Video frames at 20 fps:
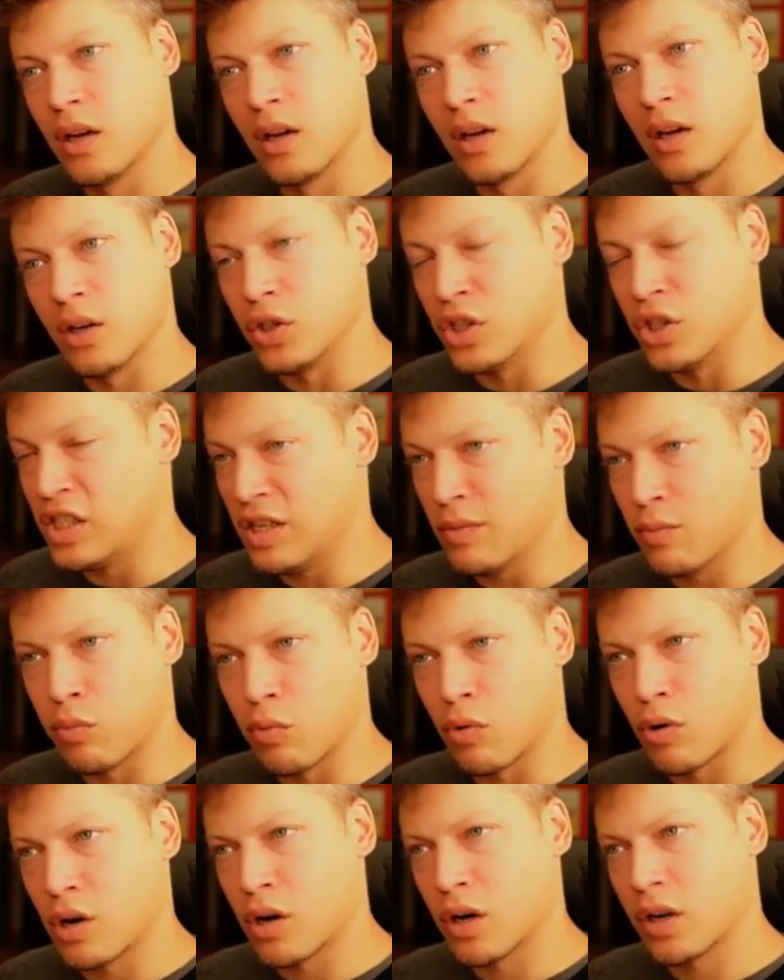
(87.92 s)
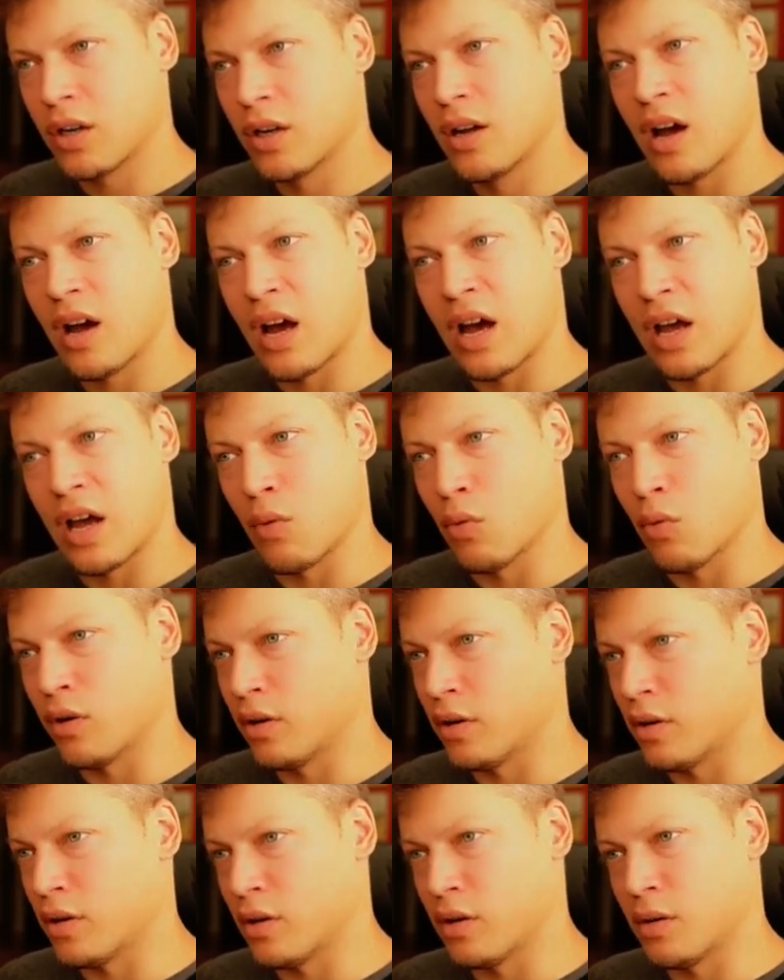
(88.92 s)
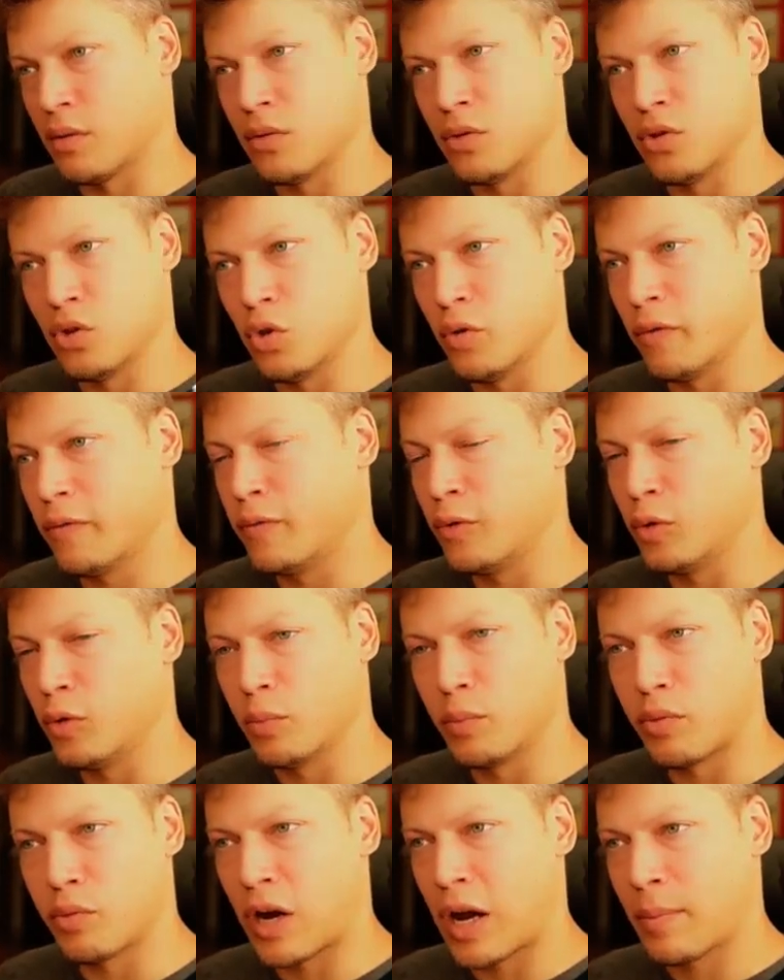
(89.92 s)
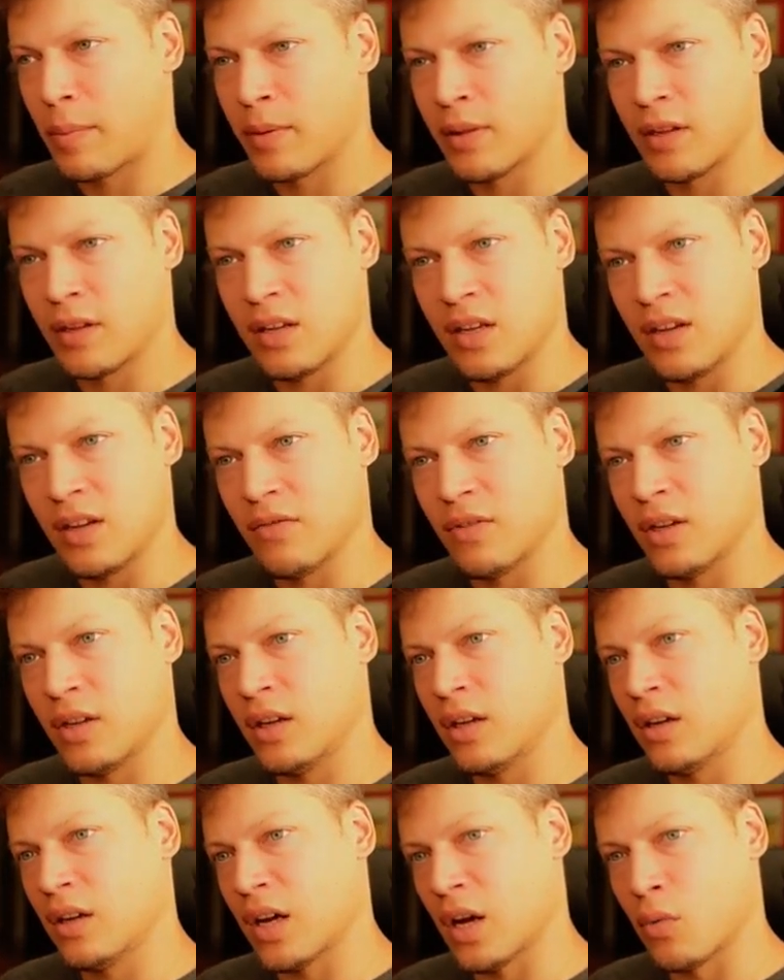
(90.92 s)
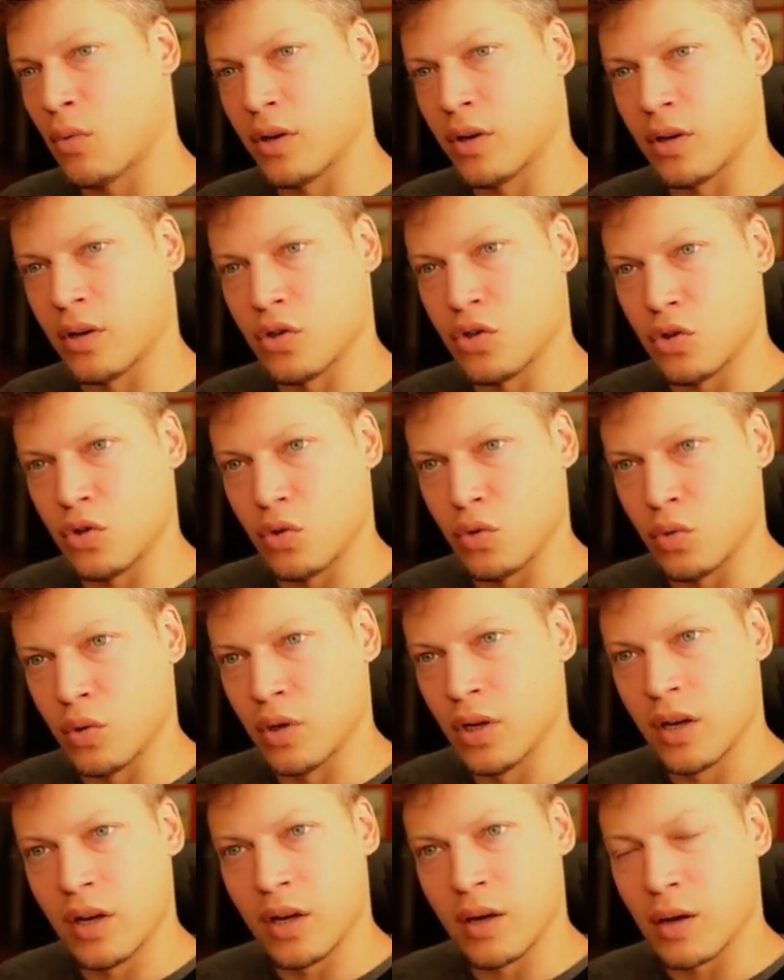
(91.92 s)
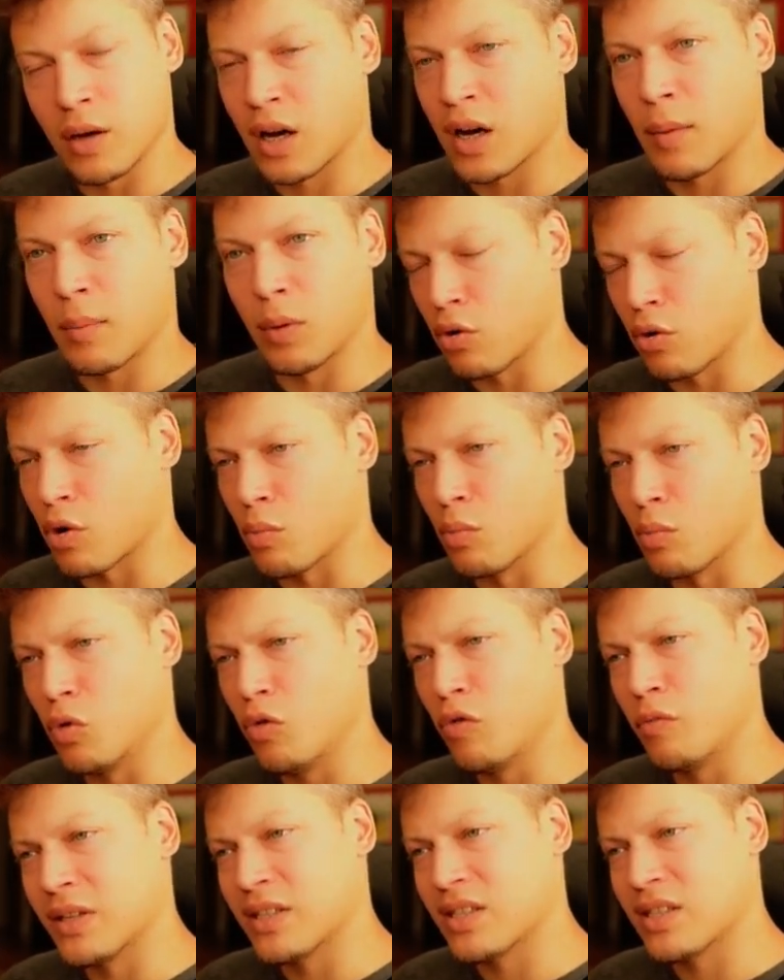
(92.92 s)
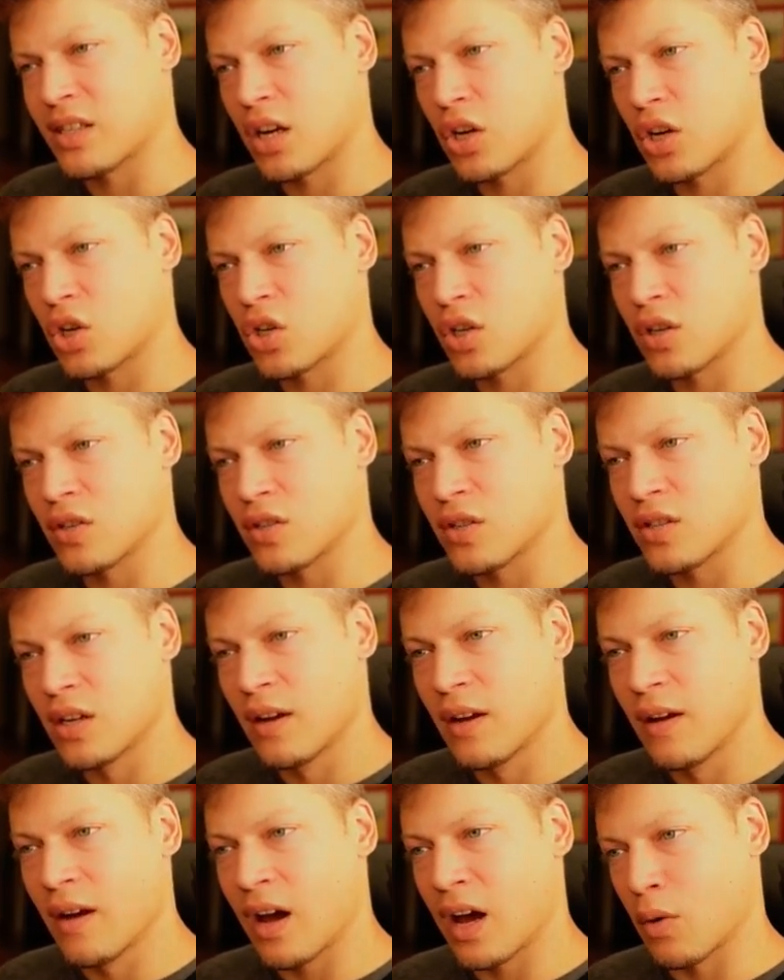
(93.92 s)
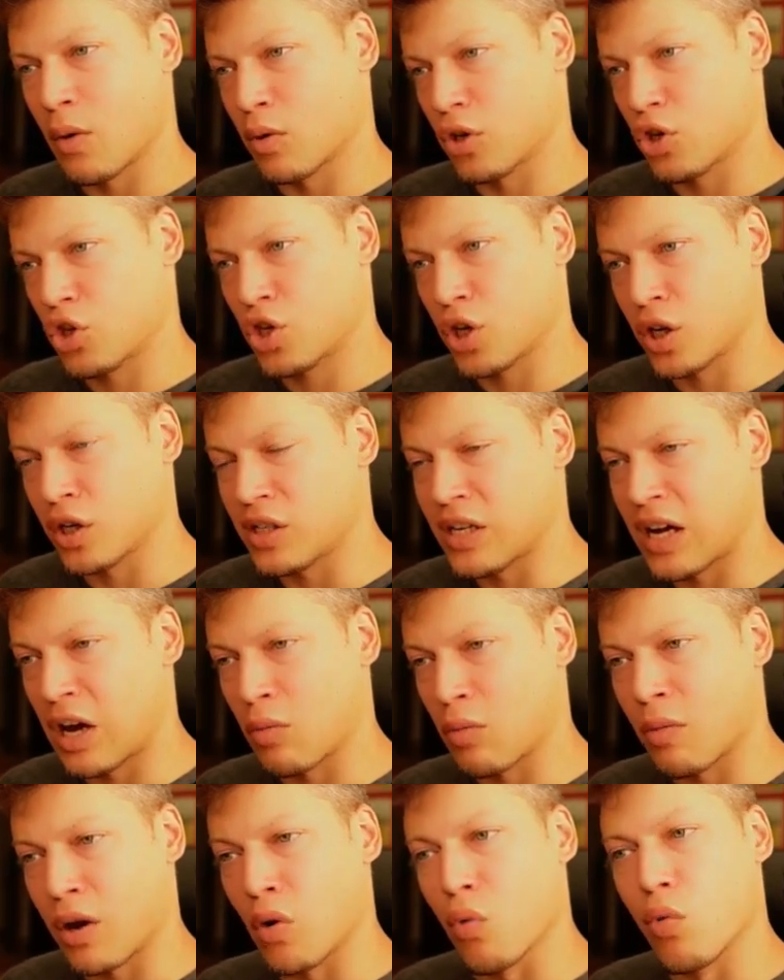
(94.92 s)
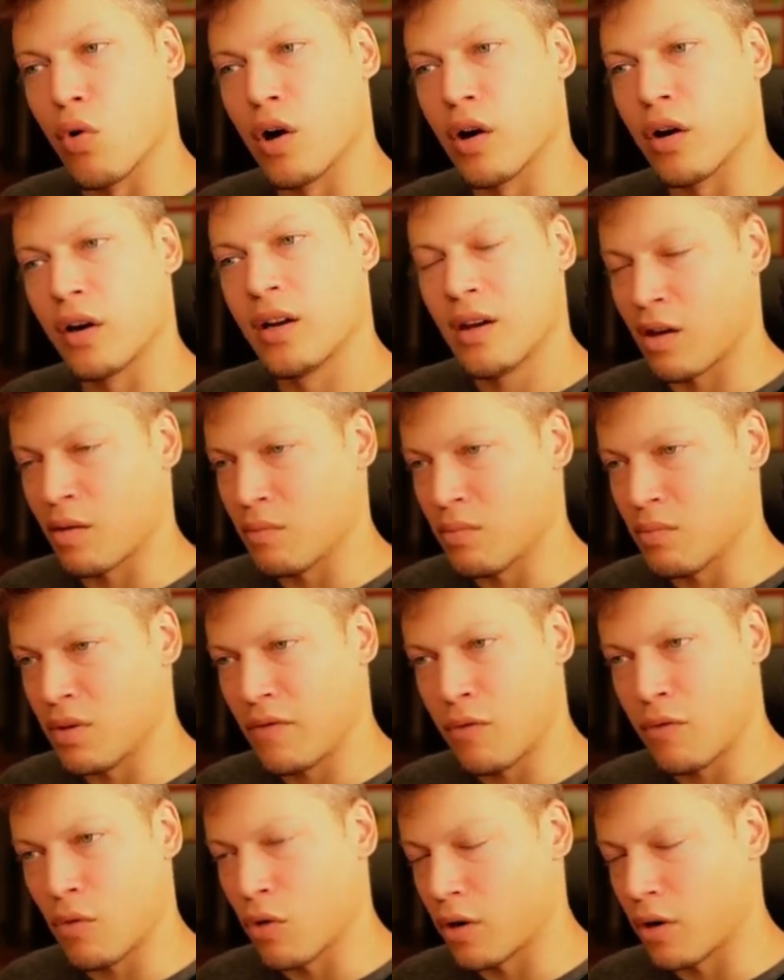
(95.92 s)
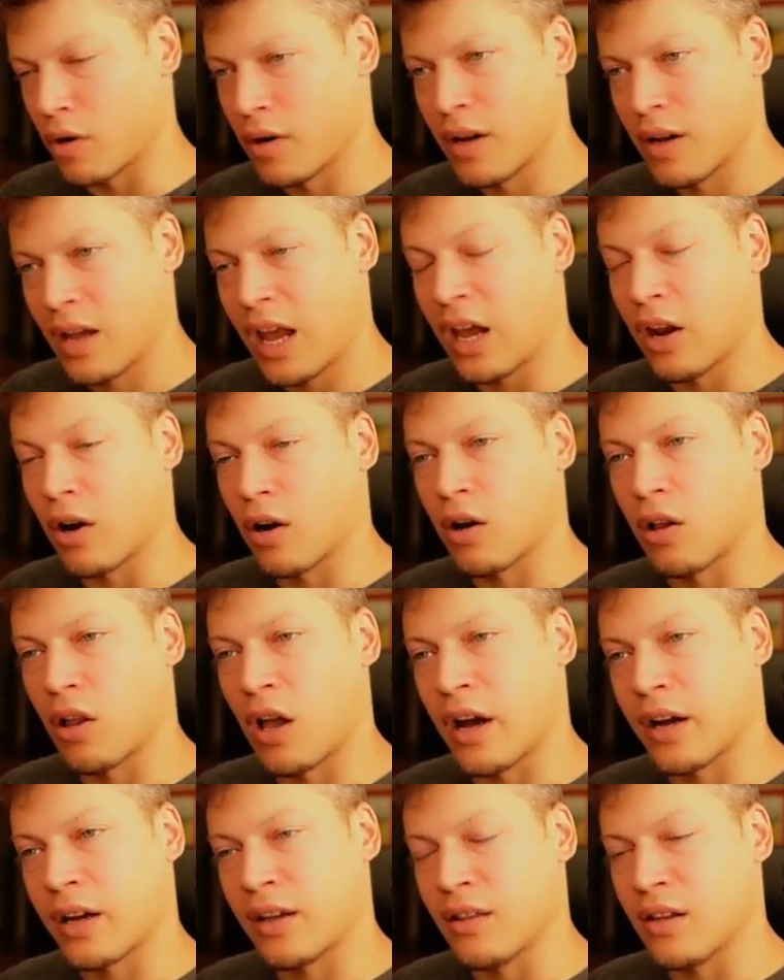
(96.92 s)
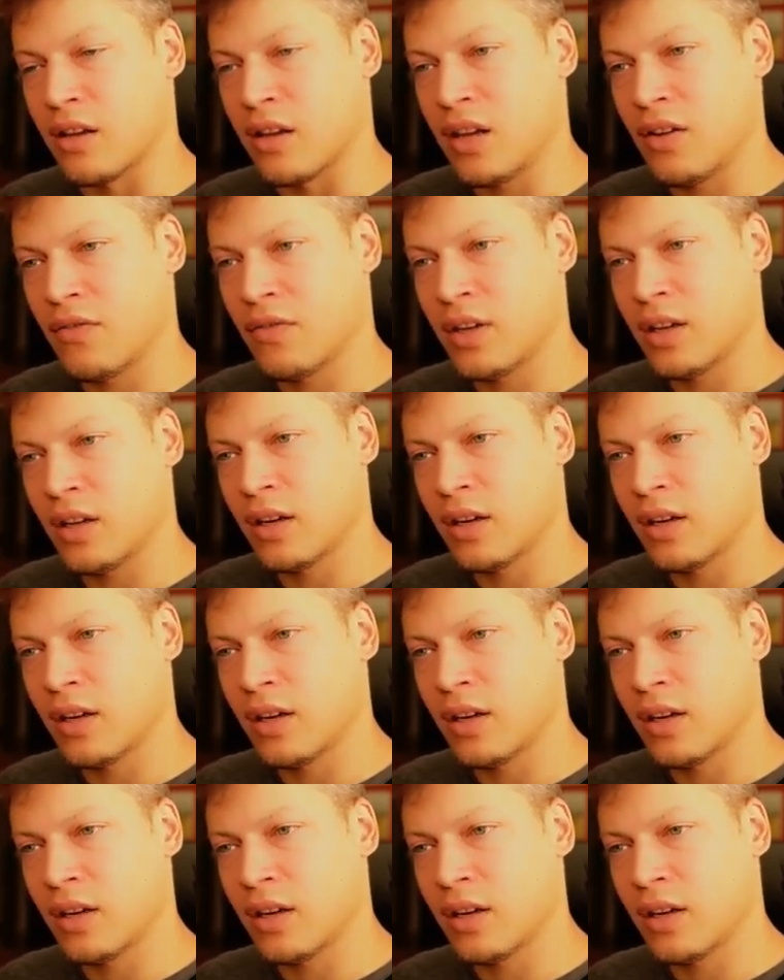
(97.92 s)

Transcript: deep work. I want to do food prep in the evening. I want to do a couple of movement sessions. I want to shut down my work before 8 o'clock in the evening,